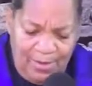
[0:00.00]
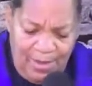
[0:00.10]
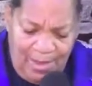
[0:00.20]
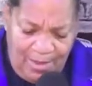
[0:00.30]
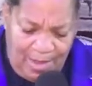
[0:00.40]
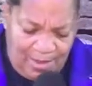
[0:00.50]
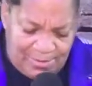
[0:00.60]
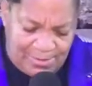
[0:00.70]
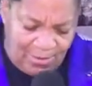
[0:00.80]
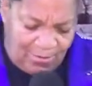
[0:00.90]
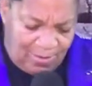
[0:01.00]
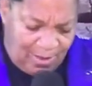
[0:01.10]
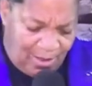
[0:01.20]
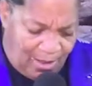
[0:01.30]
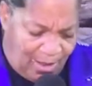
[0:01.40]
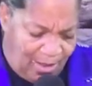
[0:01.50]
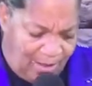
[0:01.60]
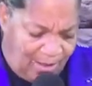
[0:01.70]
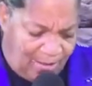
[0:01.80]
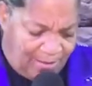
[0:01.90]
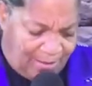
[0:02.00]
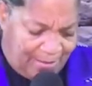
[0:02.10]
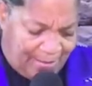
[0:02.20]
And, and so, um,